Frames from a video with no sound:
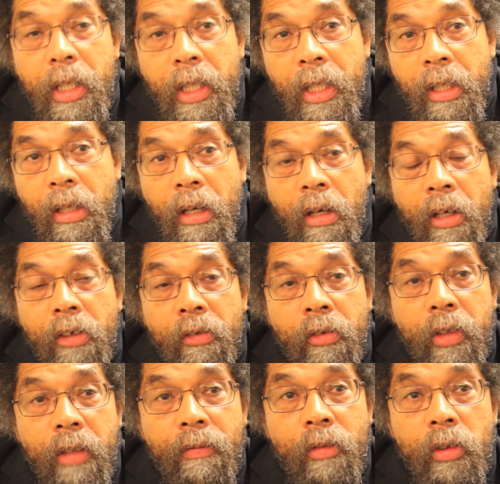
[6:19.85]
in our
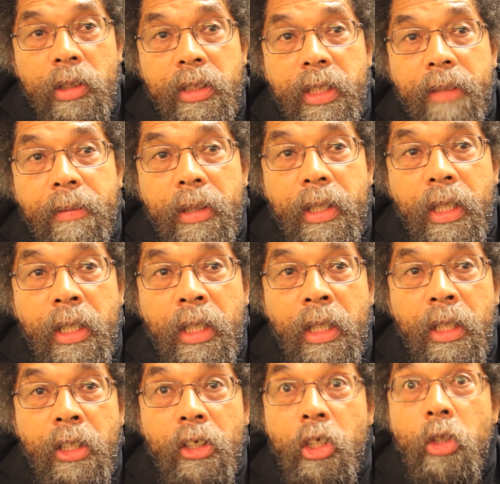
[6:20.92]
24/7
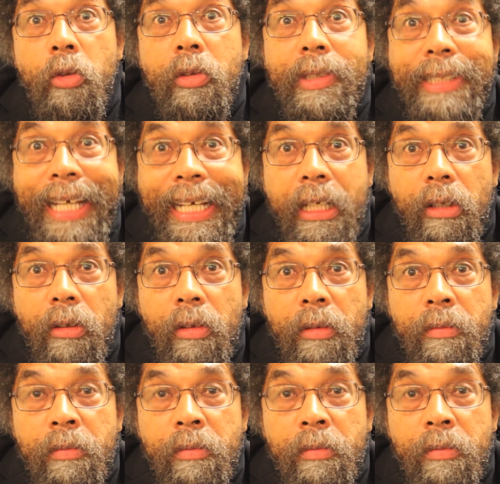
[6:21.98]
news cycle.